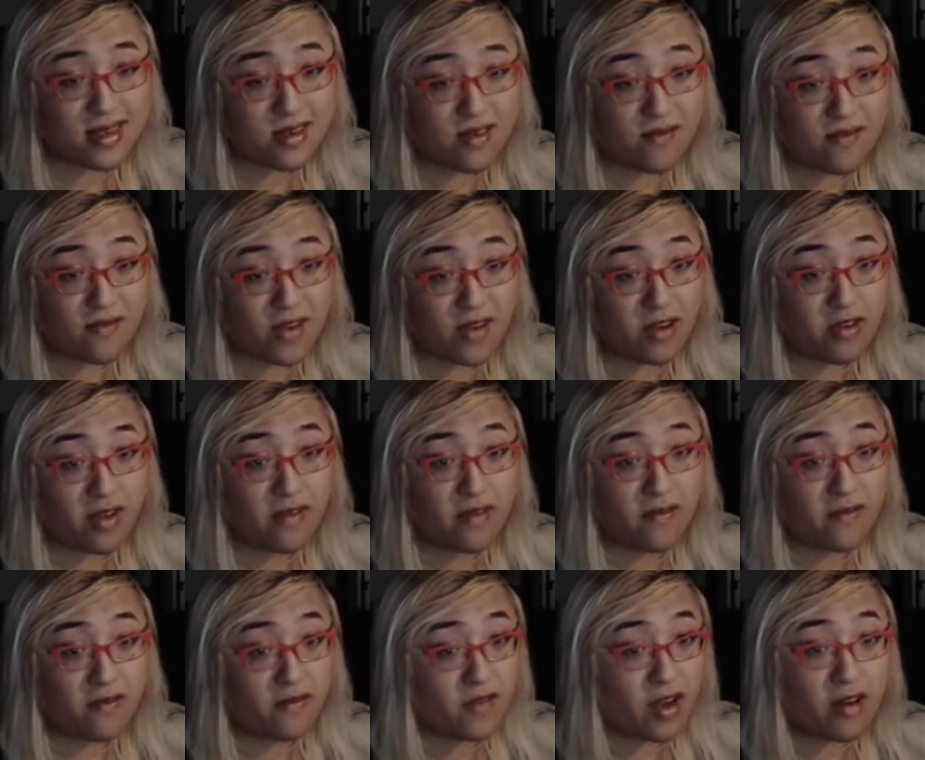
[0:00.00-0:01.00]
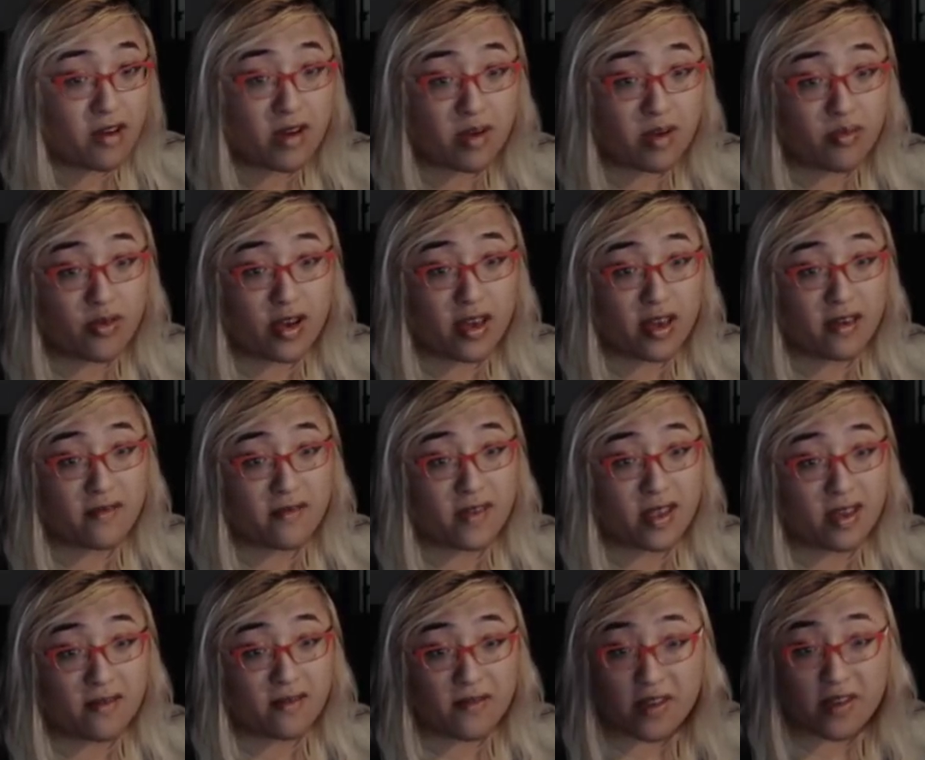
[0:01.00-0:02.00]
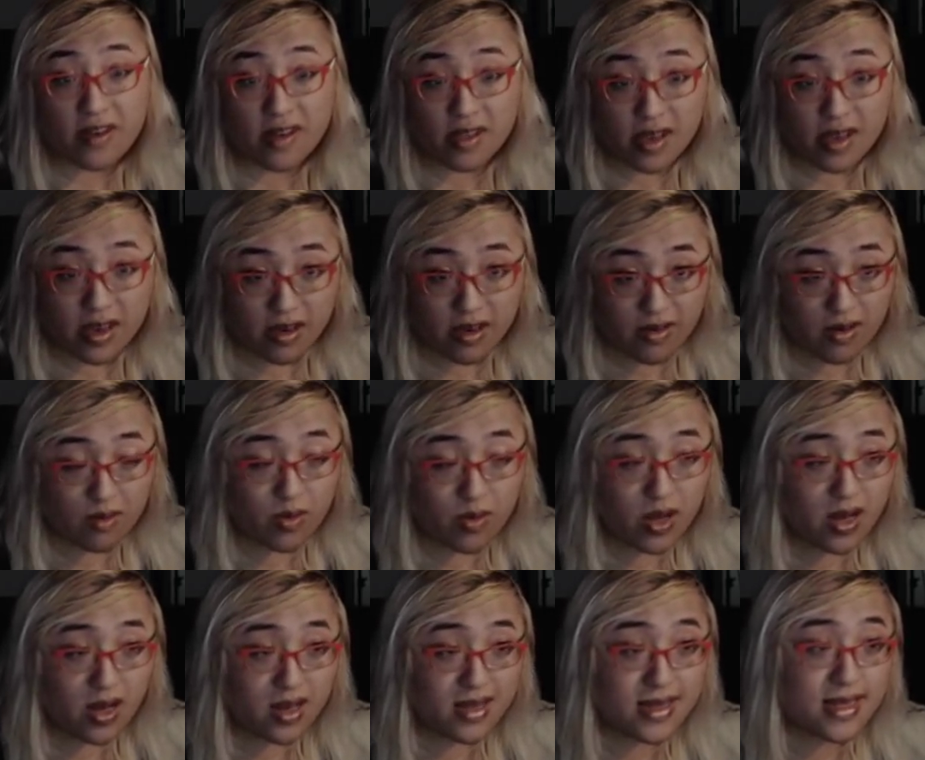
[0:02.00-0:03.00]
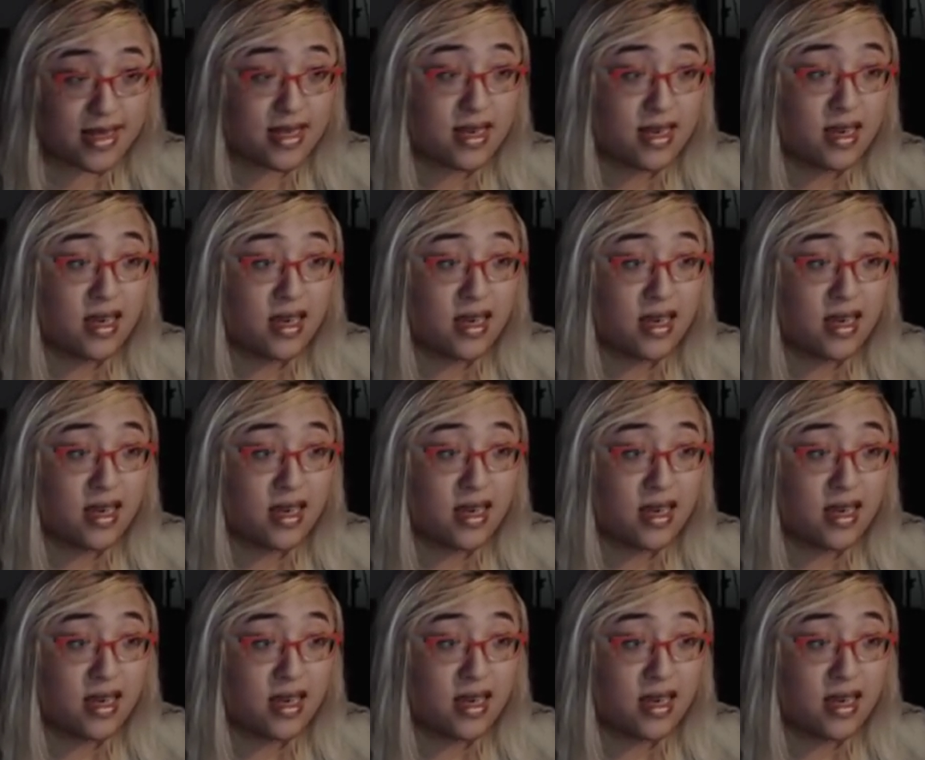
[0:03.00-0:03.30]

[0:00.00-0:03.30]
you're very, very brave and get very lucky with your pugs.